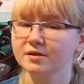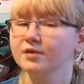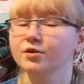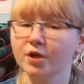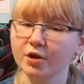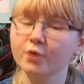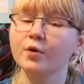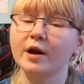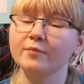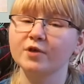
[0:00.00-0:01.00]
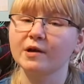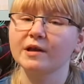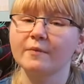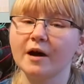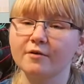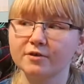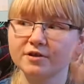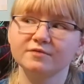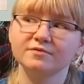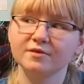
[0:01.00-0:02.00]
You don't know what I'm talking about,
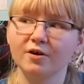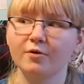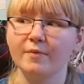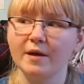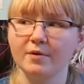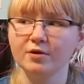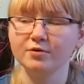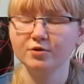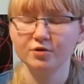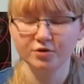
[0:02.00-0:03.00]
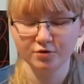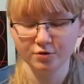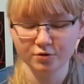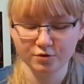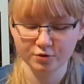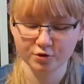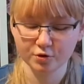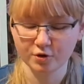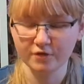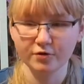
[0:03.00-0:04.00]
or maybe you do
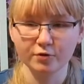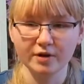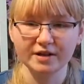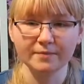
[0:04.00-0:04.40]
if you read the